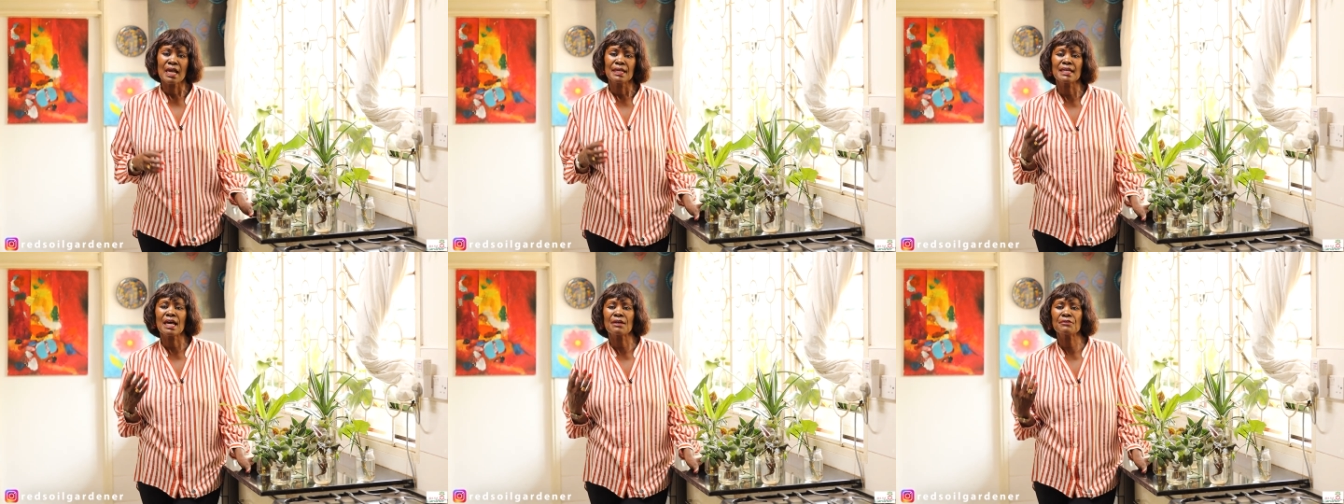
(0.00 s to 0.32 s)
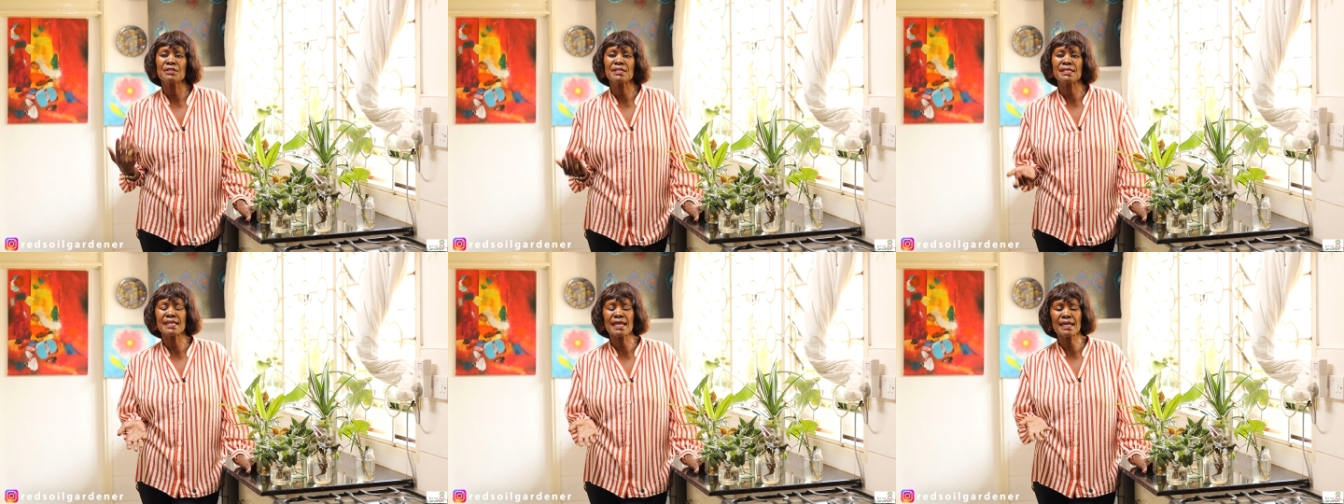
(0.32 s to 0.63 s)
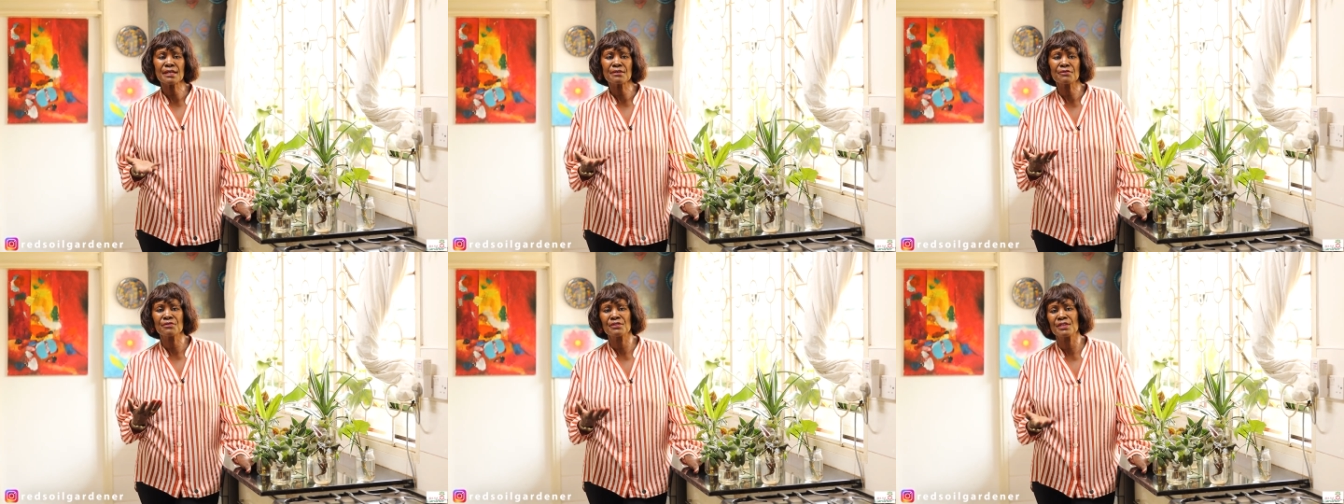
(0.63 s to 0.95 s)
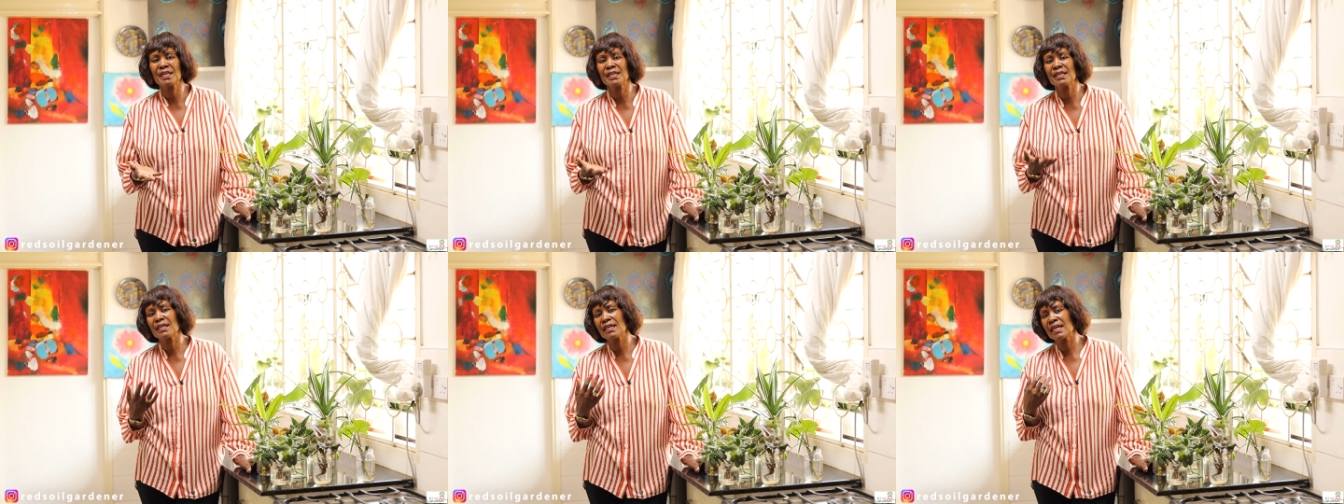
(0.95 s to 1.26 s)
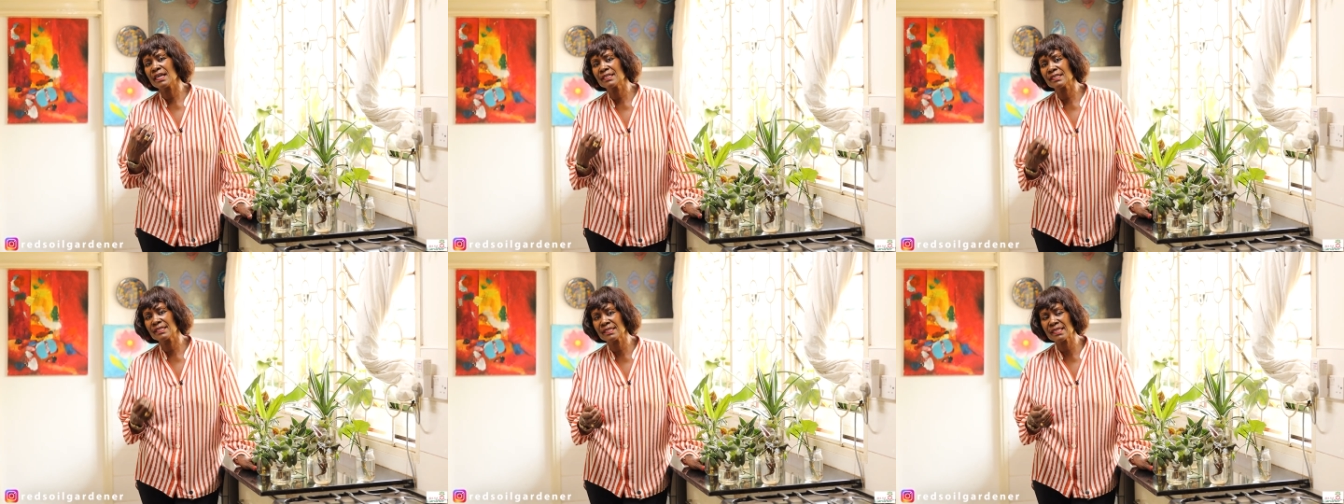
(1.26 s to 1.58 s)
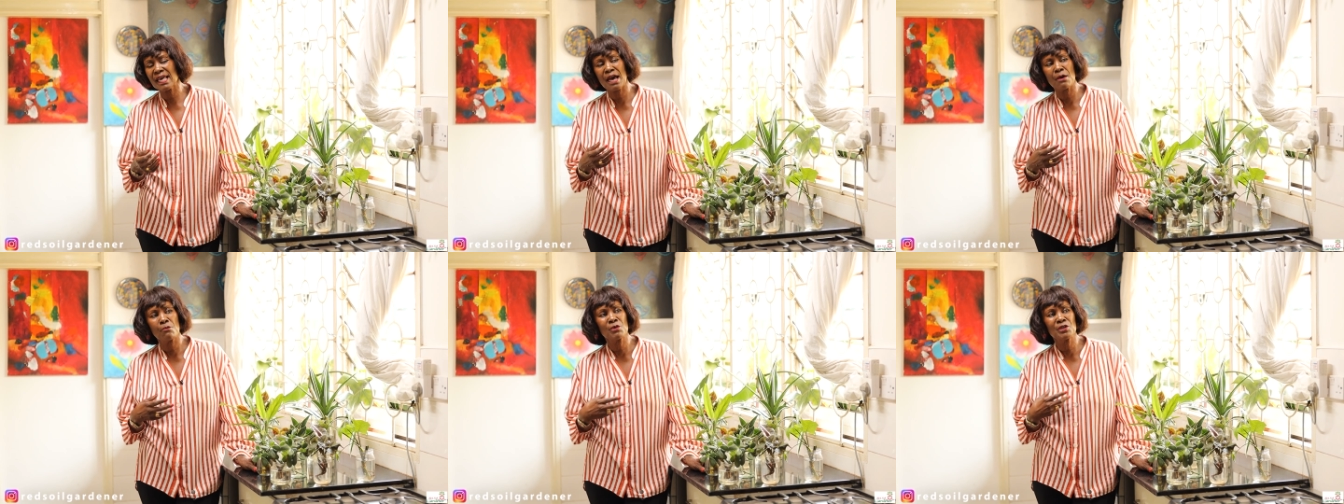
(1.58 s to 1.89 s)
Now, the second thing is
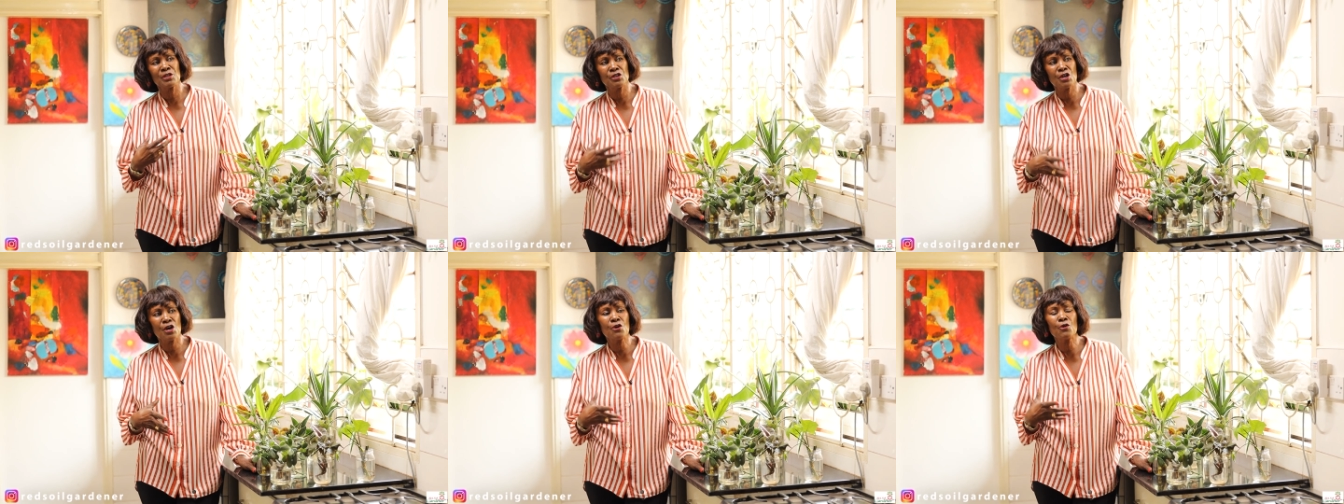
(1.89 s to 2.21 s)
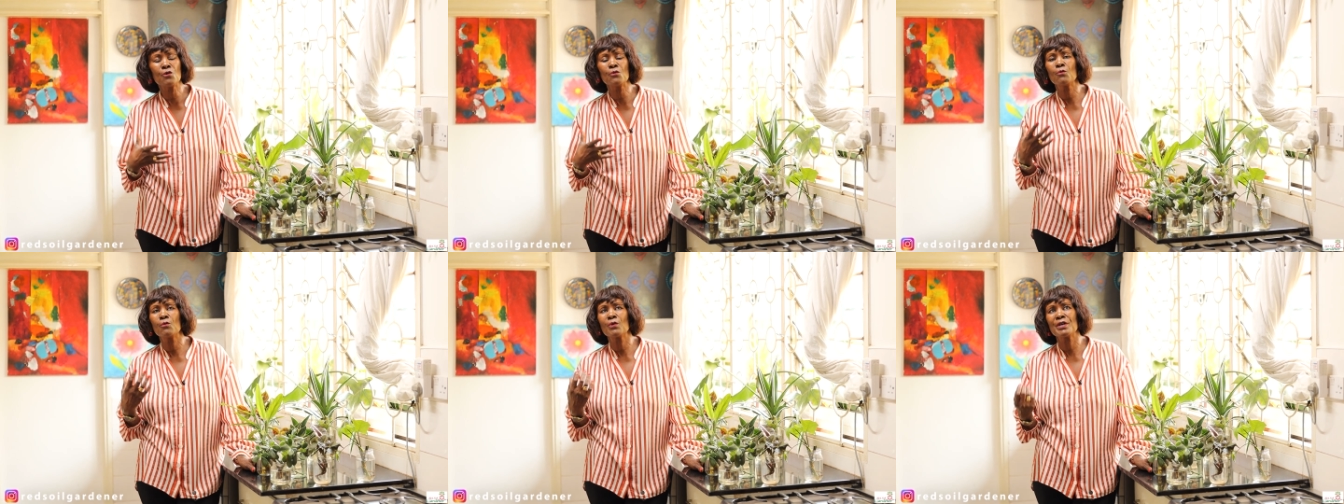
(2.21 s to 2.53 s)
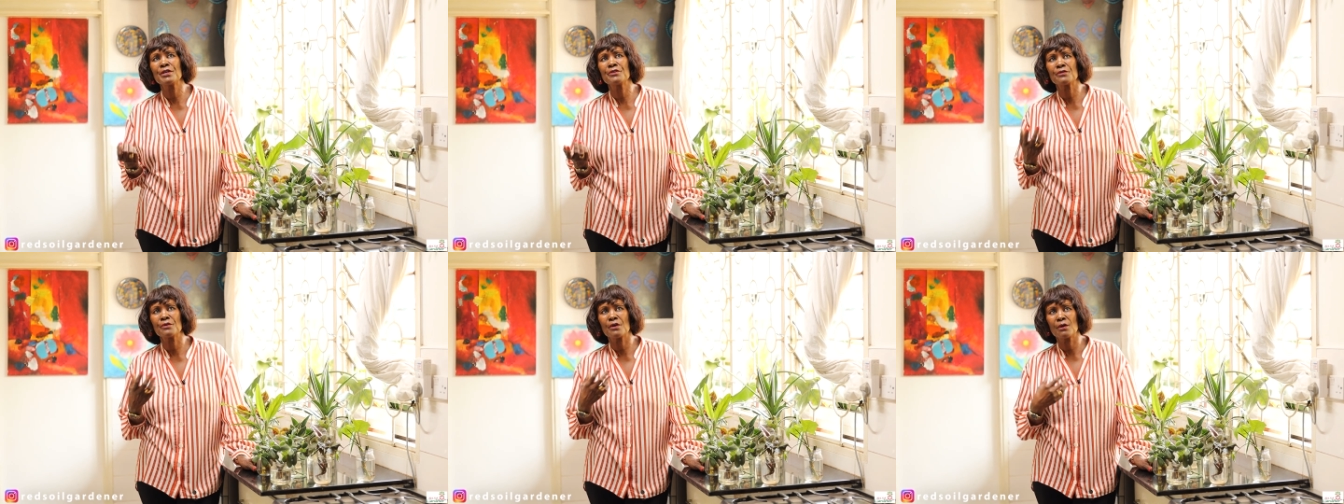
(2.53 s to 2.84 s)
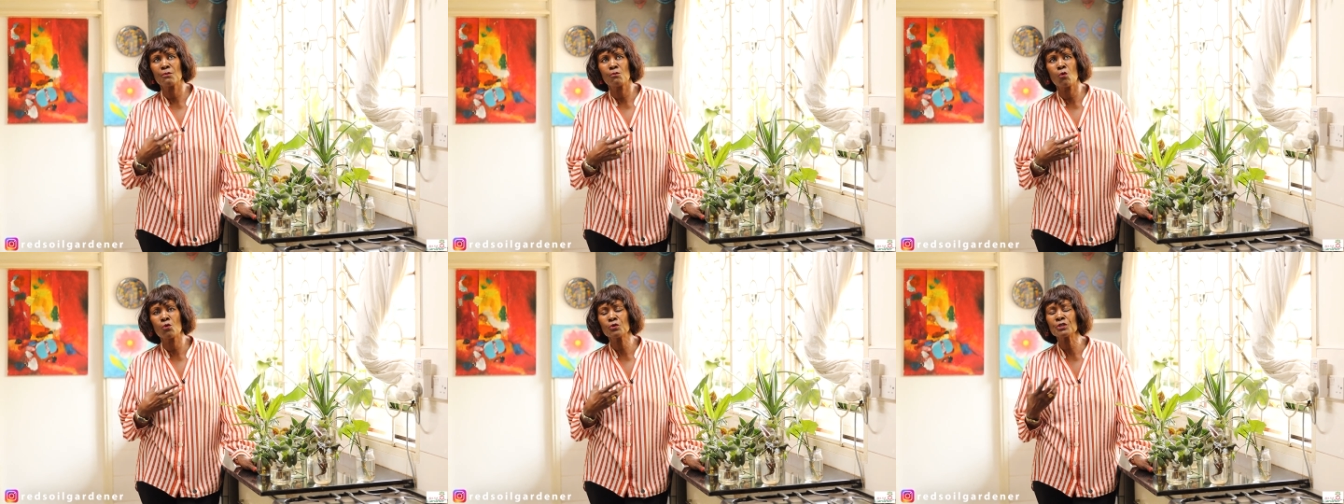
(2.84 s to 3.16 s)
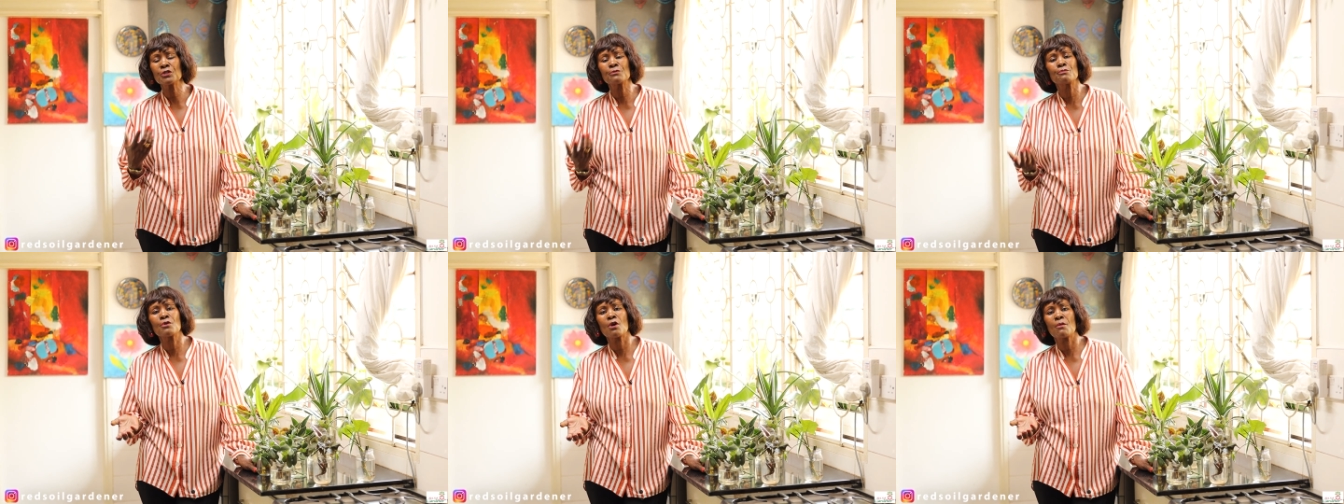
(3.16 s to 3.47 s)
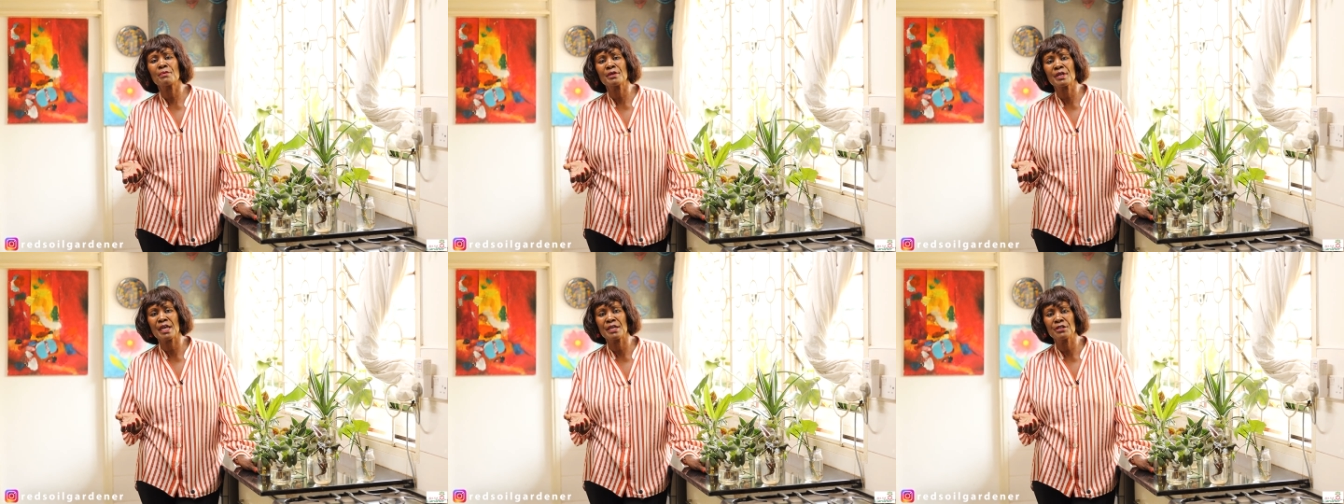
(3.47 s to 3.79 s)
that we know with water
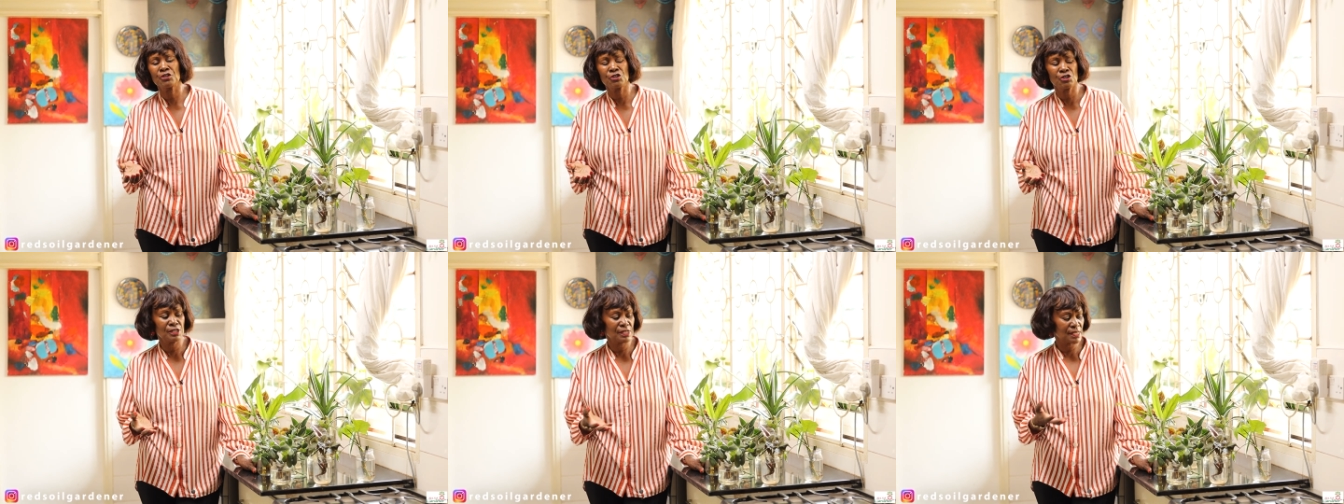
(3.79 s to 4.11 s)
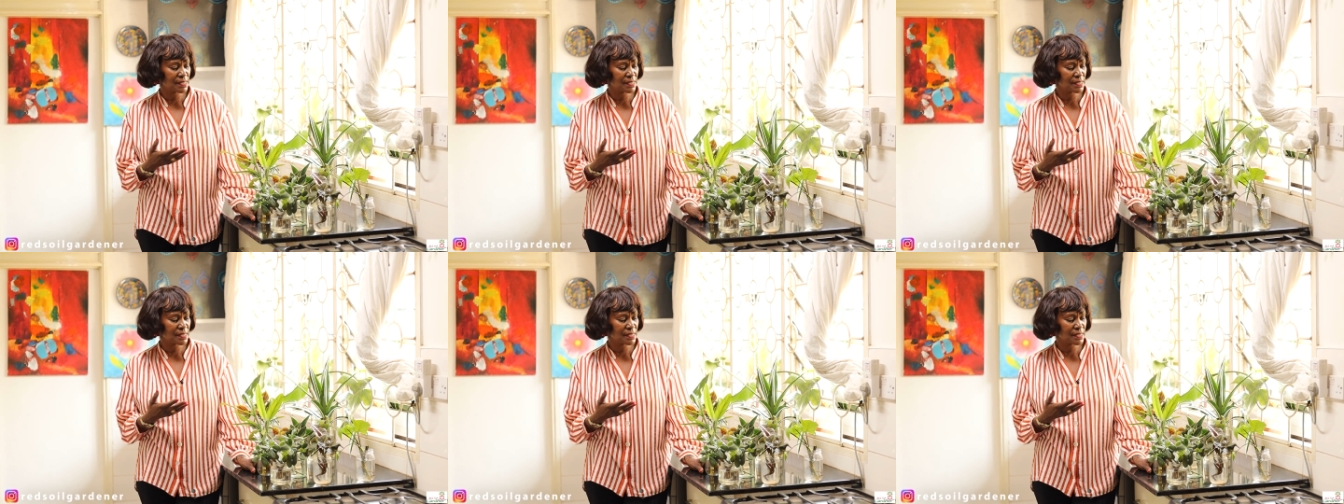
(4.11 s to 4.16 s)
propagation,